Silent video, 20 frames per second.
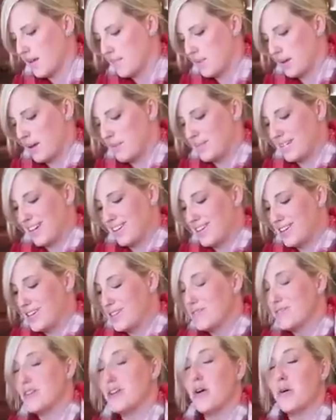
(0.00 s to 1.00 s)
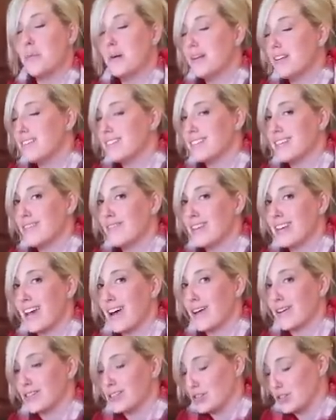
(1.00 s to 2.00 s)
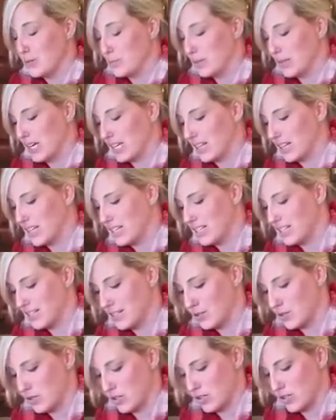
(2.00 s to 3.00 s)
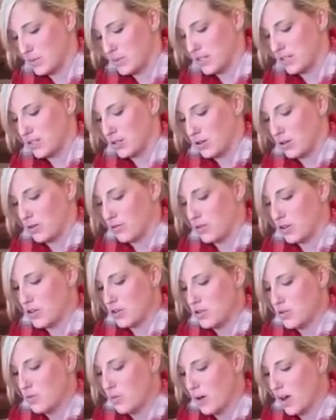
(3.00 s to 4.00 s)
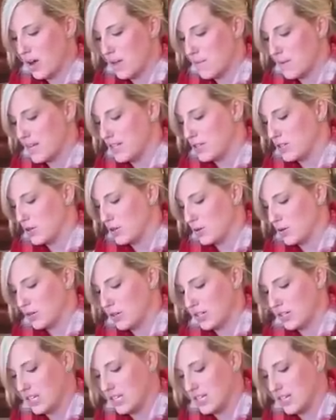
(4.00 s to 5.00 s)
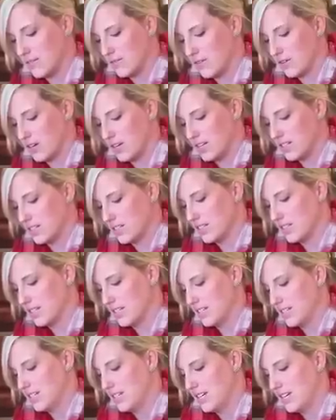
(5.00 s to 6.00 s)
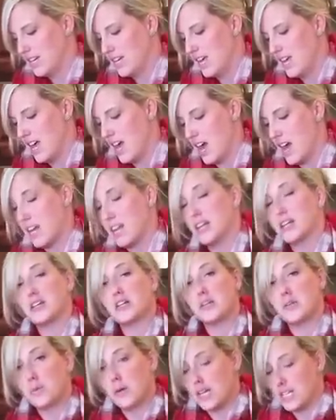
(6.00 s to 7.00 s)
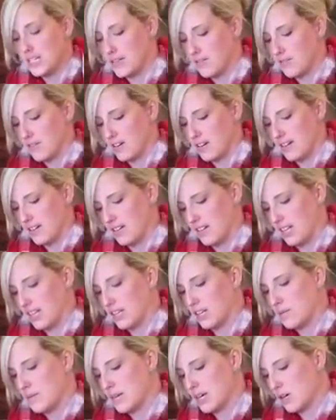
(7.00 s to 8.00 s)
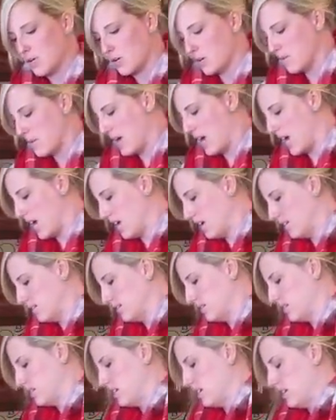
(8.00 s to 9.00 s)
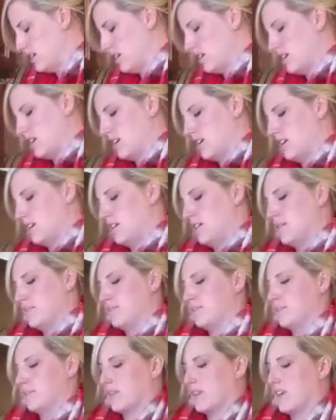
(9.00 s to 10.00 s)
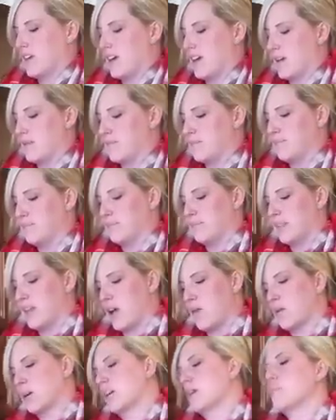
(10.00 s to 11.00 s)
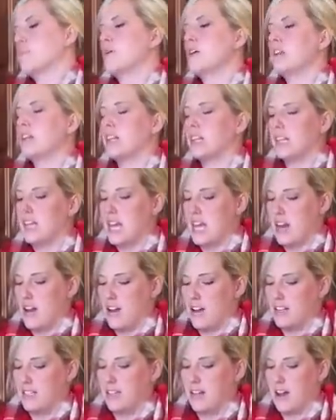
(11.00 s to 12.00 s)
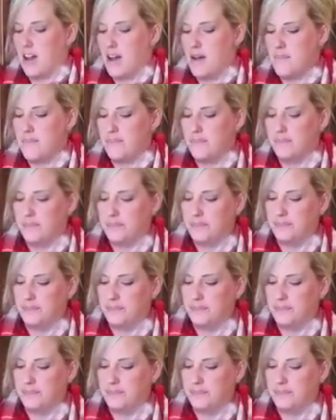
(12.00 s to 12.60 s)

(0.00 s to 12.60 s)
But I'm telling you, nobody's giving out a soup like this Christmas. So if you want to be totally different, and in a good way different, a little bit gourmet. Okay, now we're going to put the lid on top